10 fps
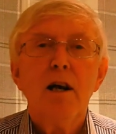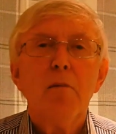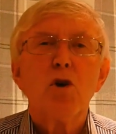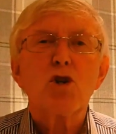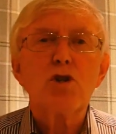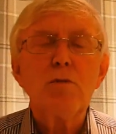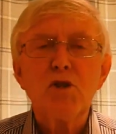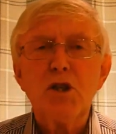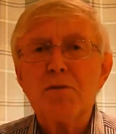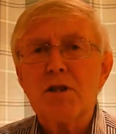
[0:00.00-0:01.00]
But
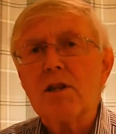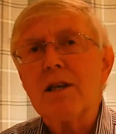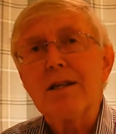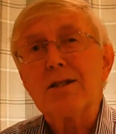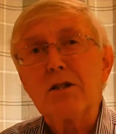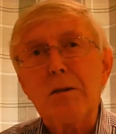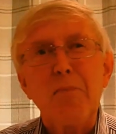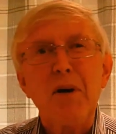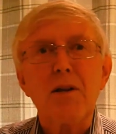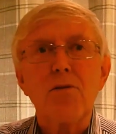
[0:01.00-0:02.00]
sometimes I think the
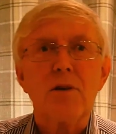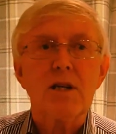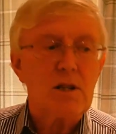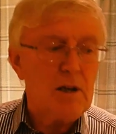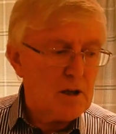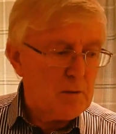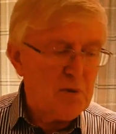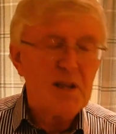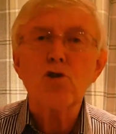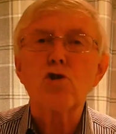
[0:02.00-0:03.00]
pathways are a
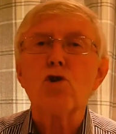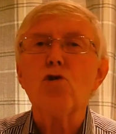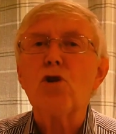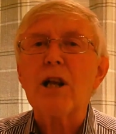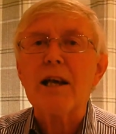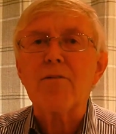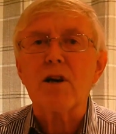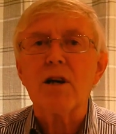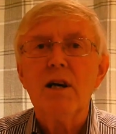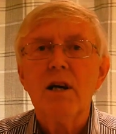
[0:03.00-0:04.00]
bit too
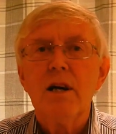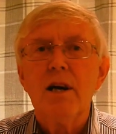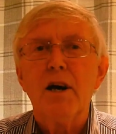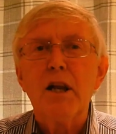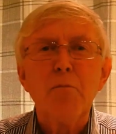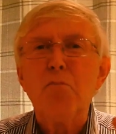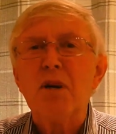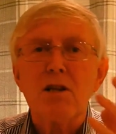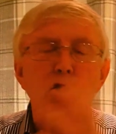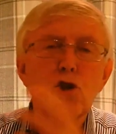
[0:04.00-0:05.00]
clever and a
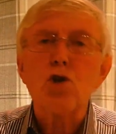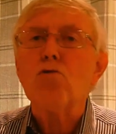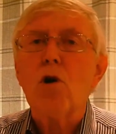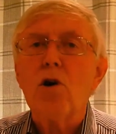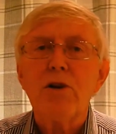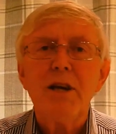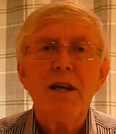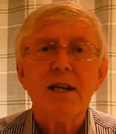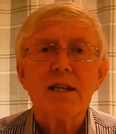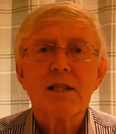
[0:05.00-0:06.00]
bit too
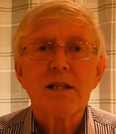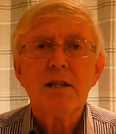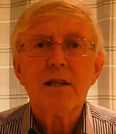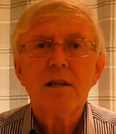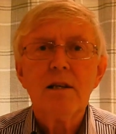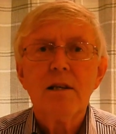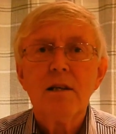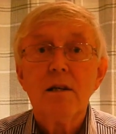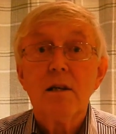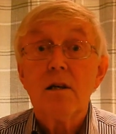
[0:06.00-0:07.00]
ornate.
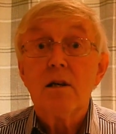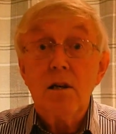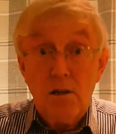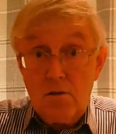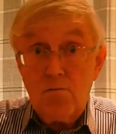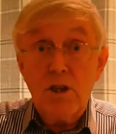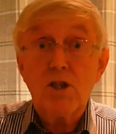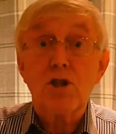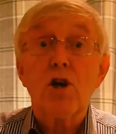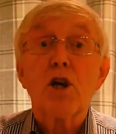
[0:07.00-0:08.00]
We're
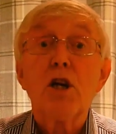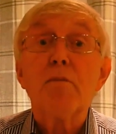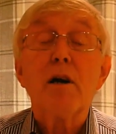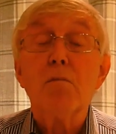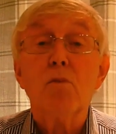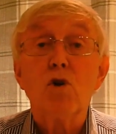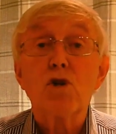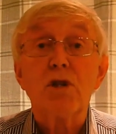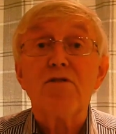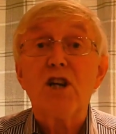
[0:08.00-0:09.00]
talking about
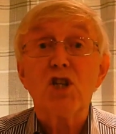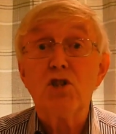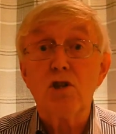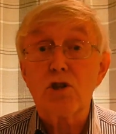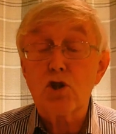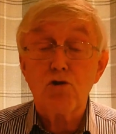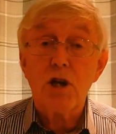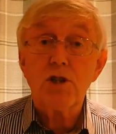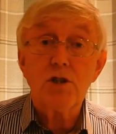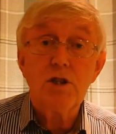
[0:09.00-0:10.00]
motivational
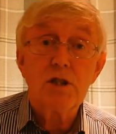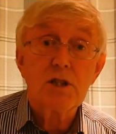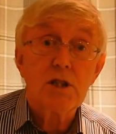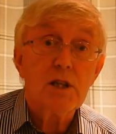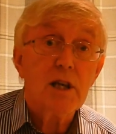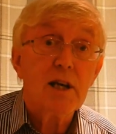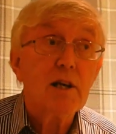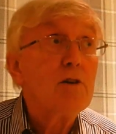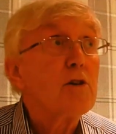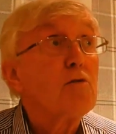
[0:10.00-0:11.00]
strategies today. Another